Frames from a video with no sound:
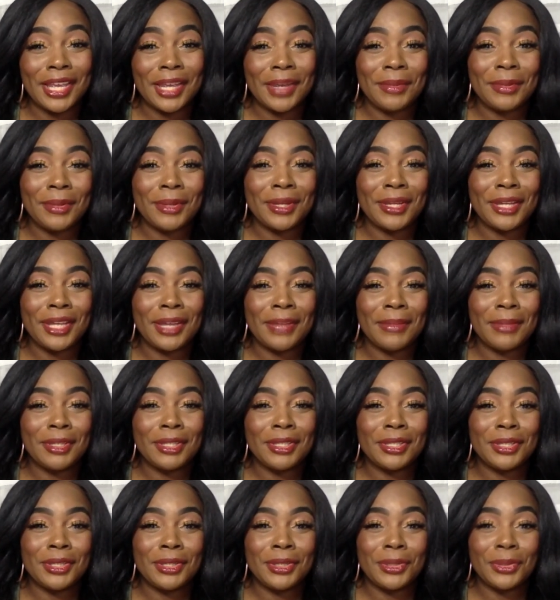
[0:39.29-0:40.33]
Amber
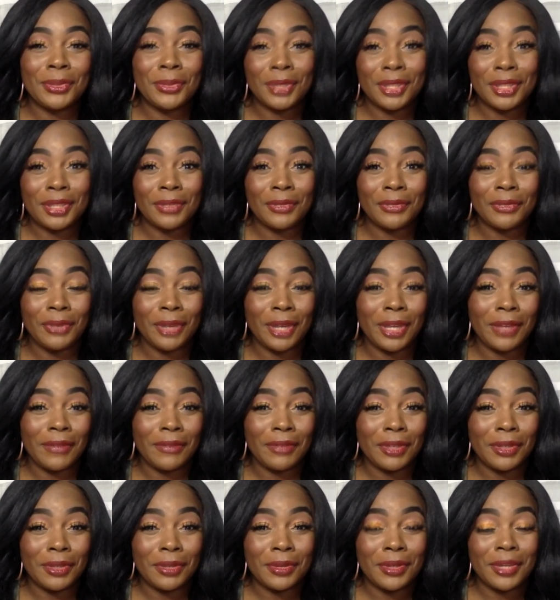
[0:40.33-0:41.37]
coming to you with the Frag
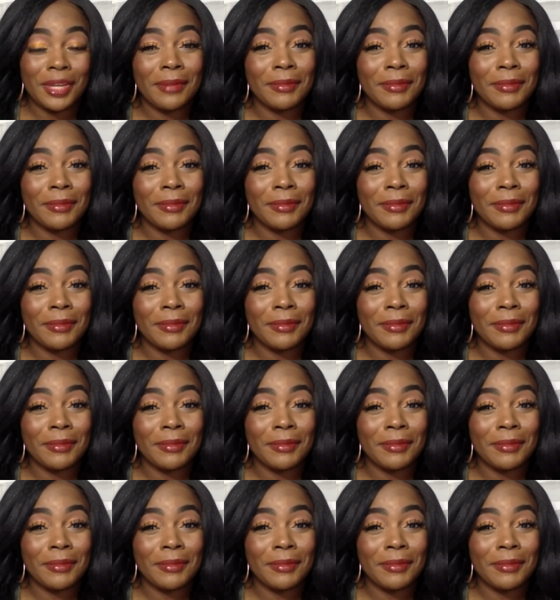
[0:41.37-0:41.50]
View,